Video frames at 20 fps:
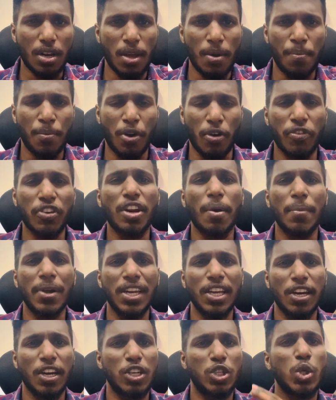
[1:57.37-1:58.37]

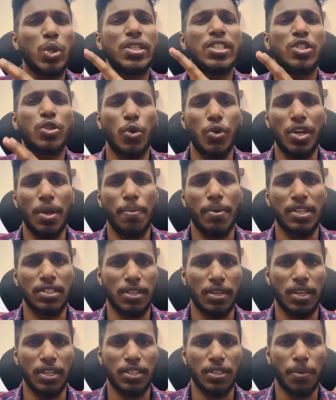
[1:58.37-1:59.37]
profitability ratio is
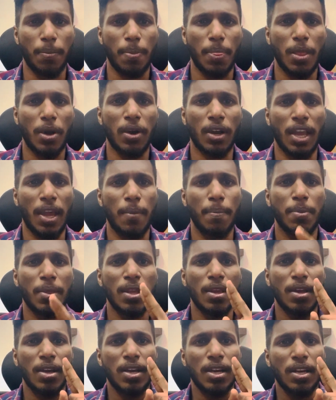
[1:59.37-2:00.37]
20%. Okay,
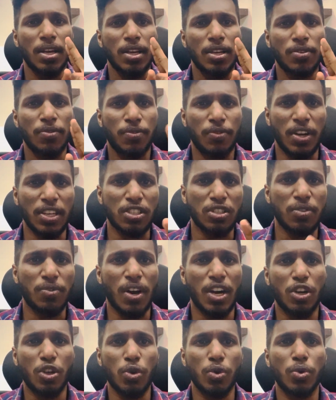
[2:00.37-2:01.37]
first
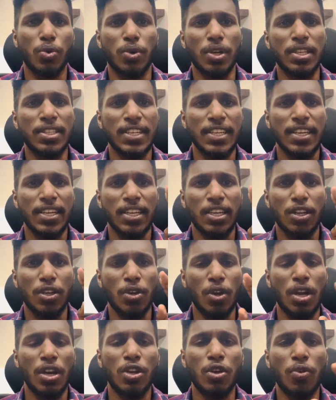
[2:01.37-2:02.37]
what you do is
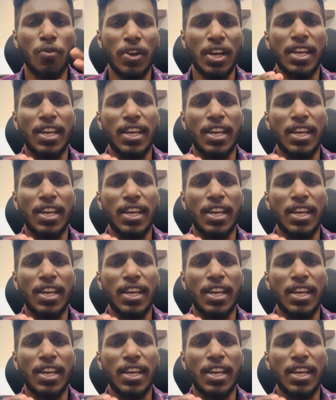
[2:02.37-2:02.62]
you will